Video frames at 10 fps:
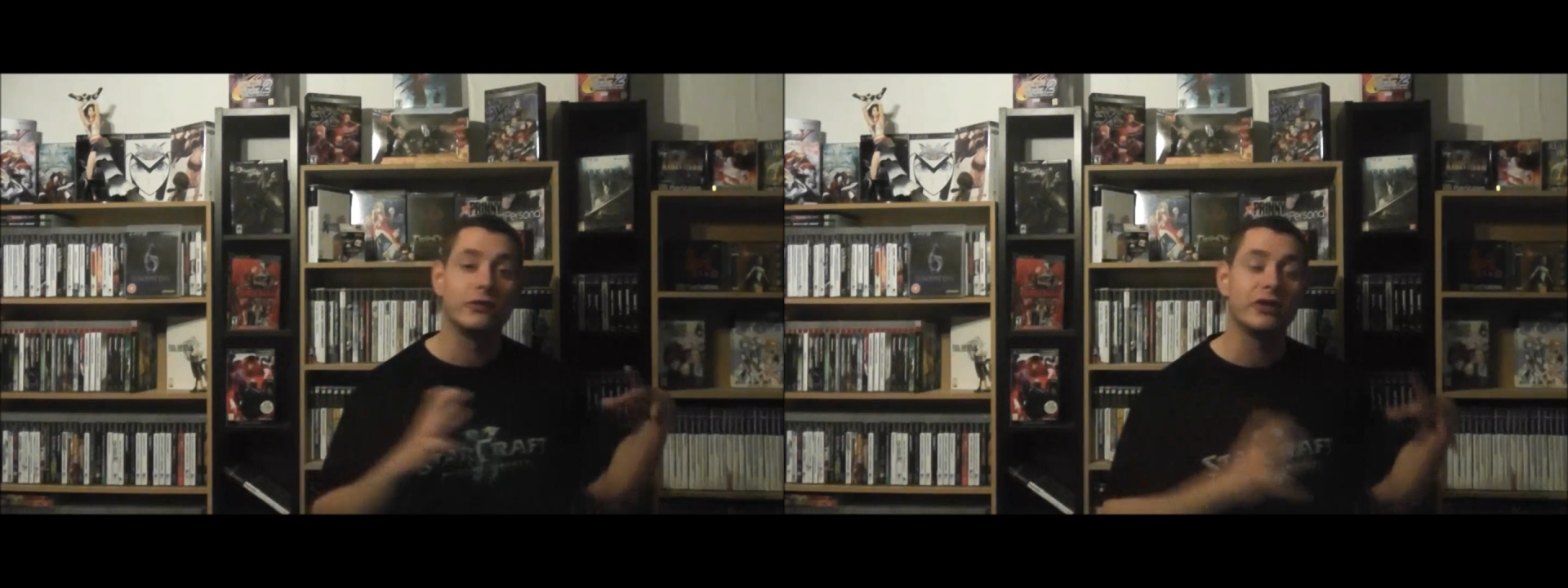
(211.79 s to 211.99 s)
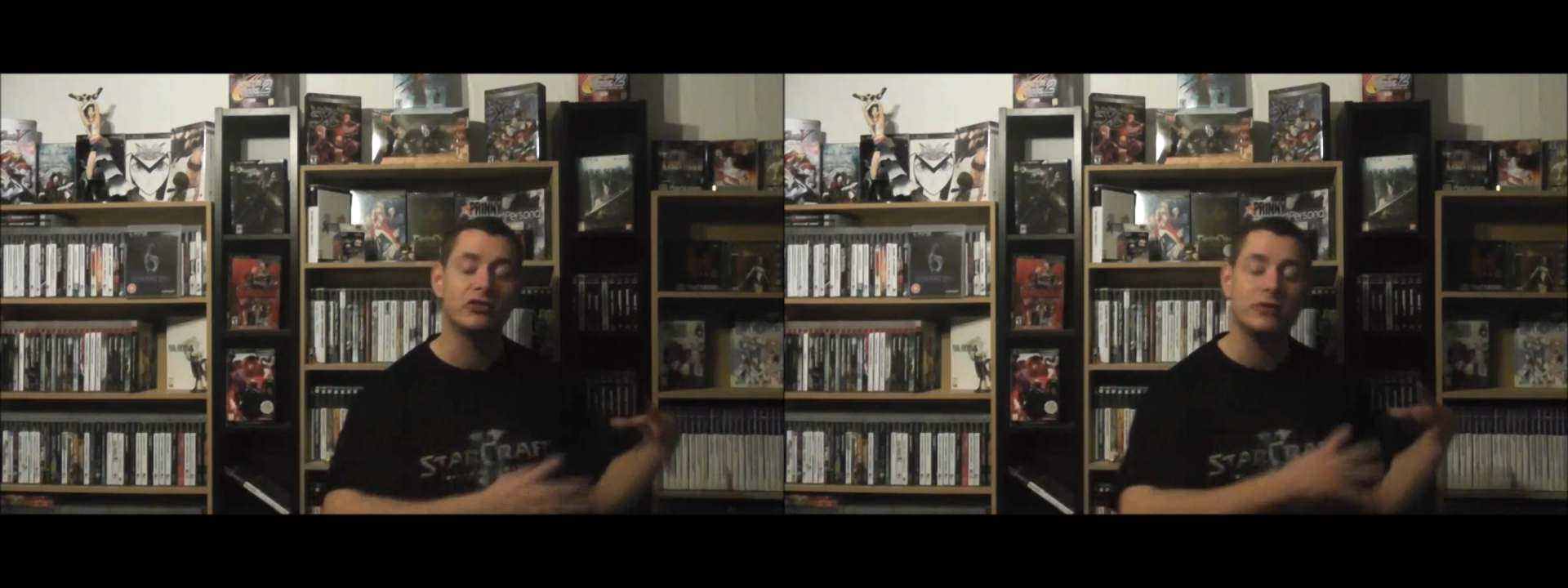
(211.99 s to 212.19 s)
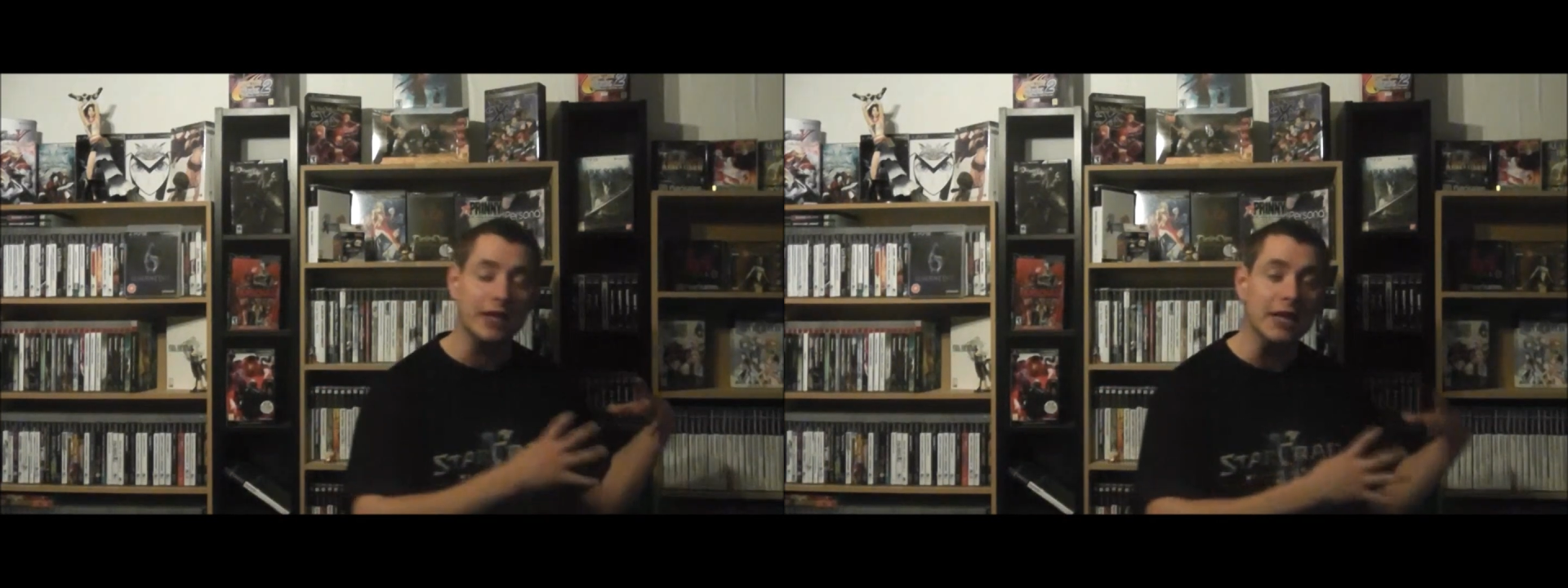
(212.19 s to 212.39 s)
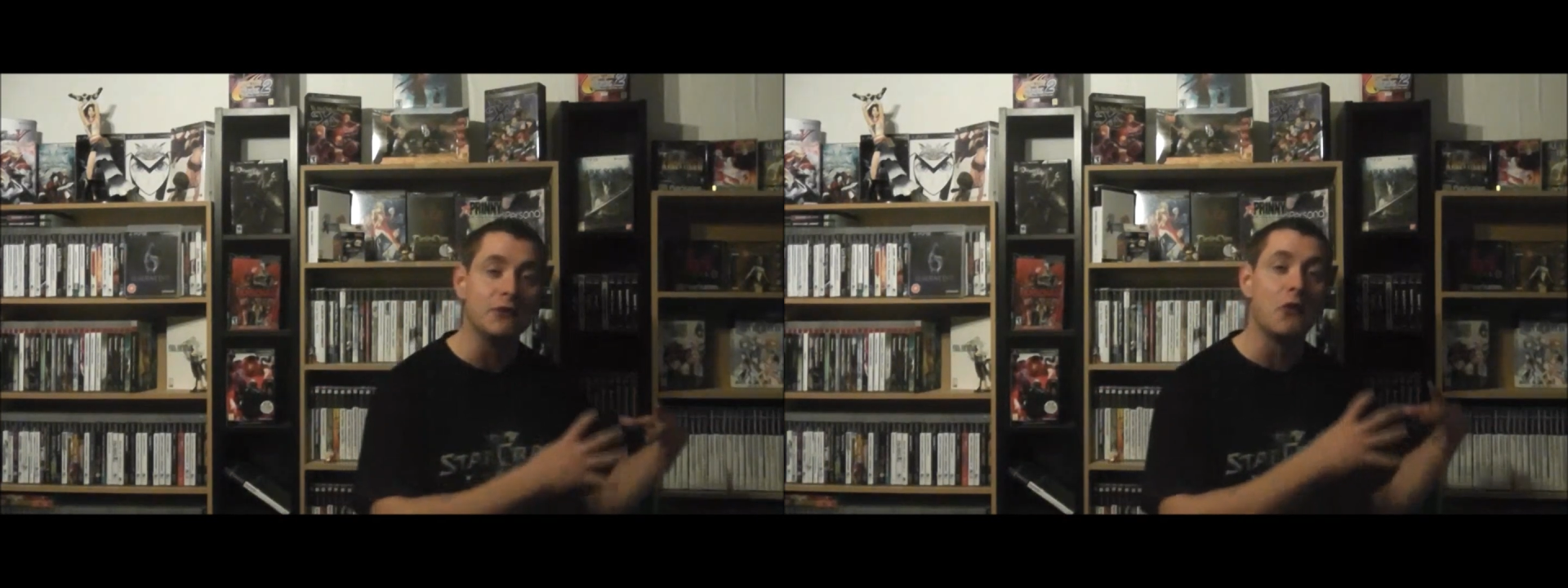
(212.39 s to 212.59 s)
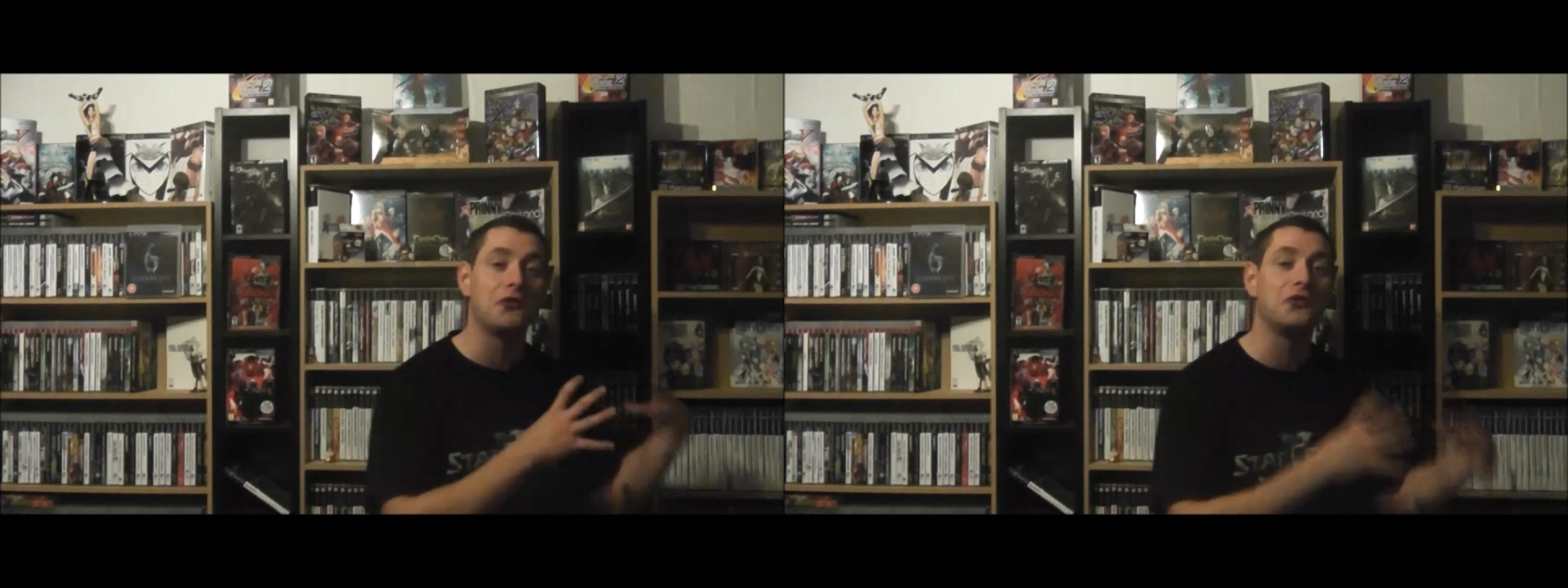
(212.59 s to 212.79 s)
Resident
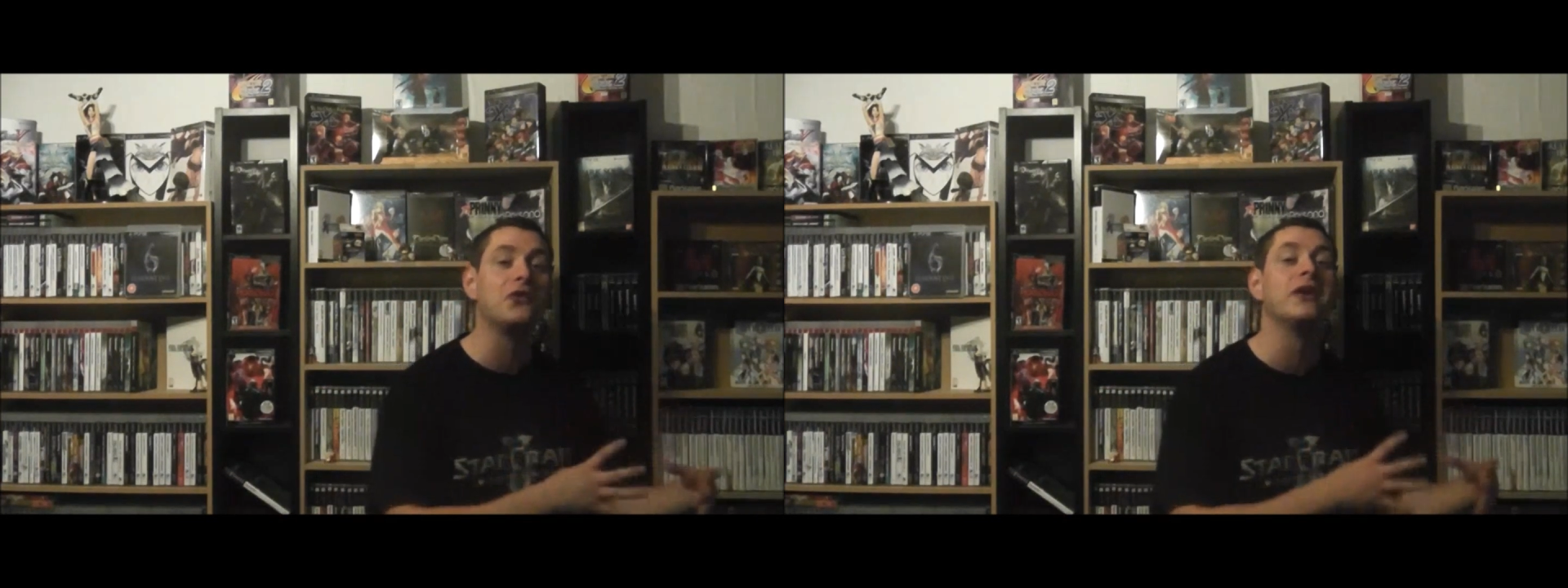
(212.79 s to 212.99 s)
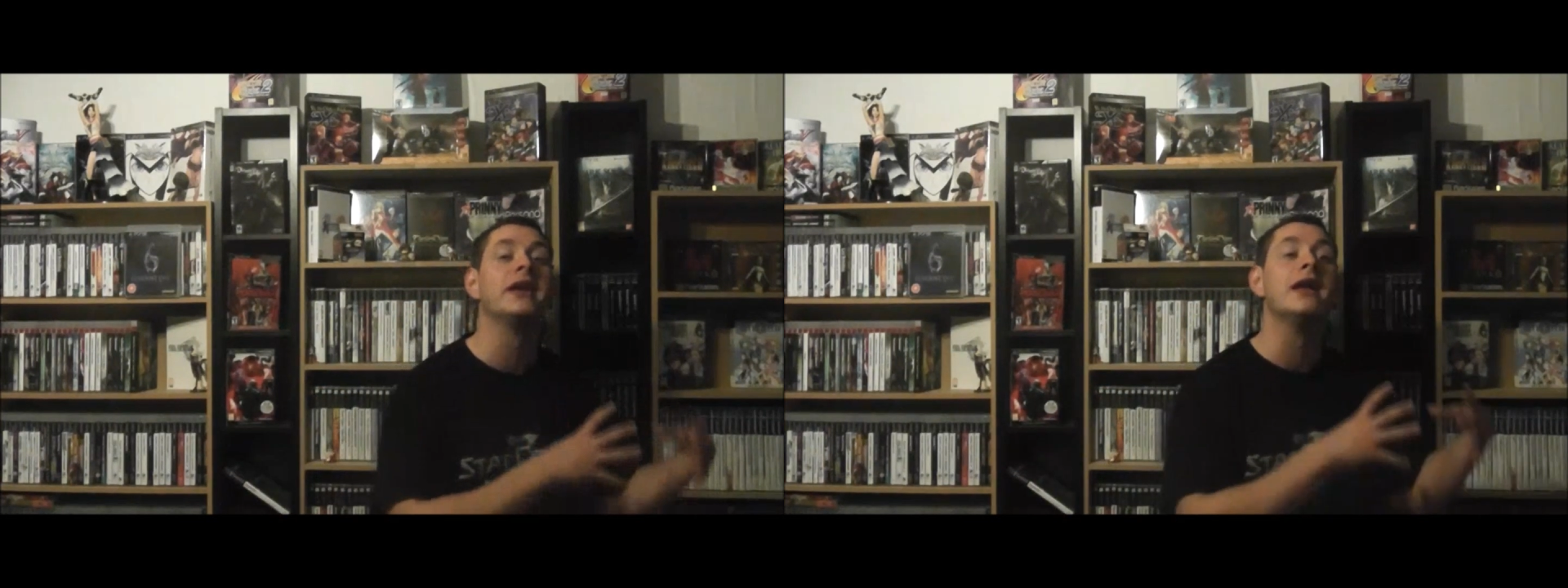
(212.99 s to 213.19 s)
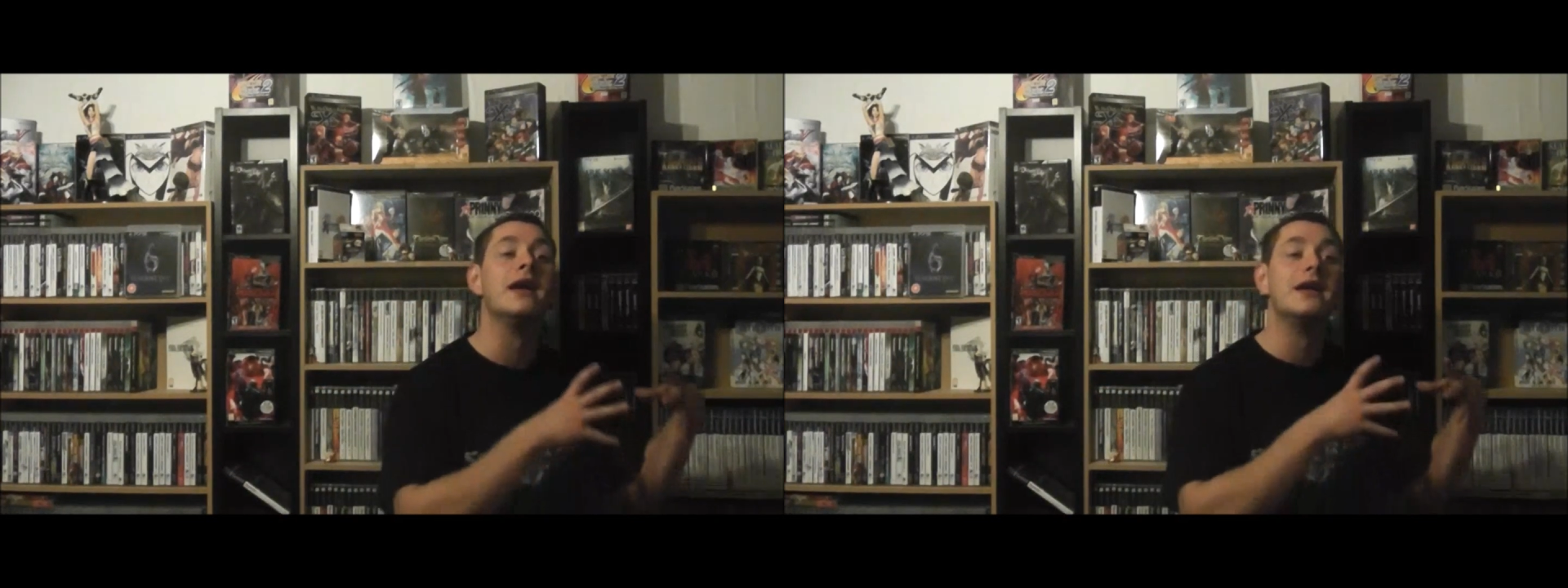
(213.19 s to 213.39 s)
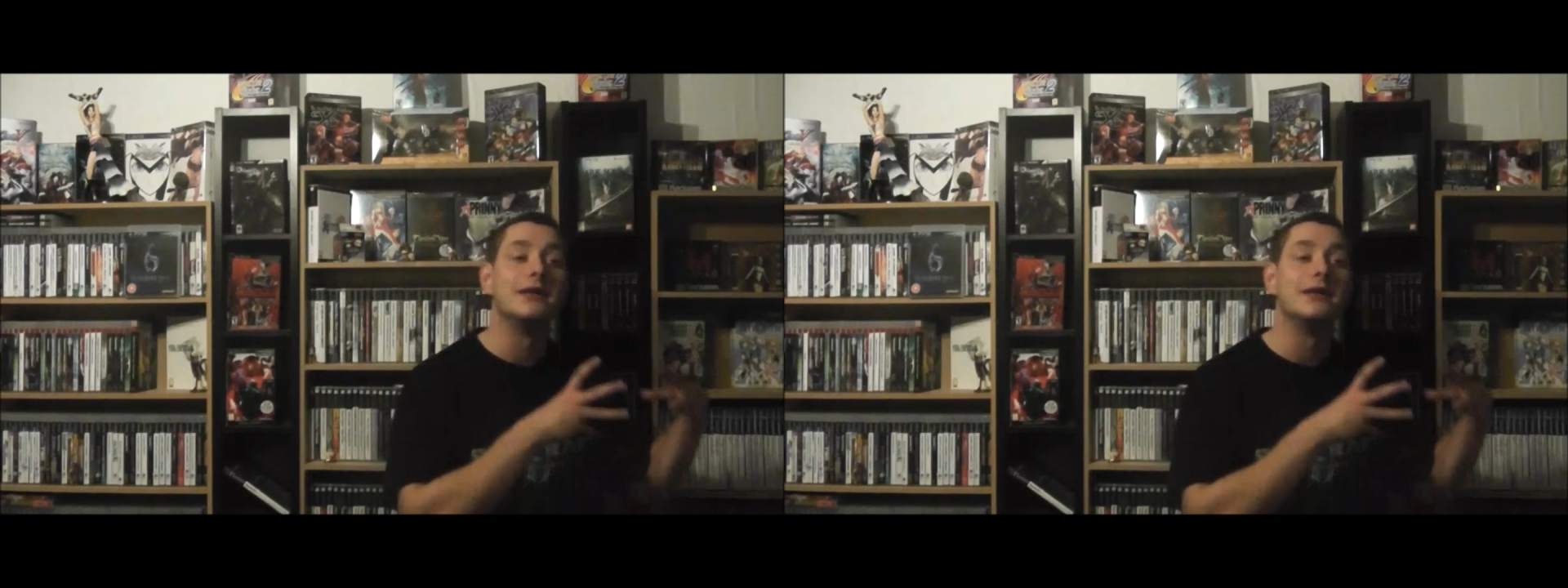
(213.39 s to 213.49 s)
Evil 3,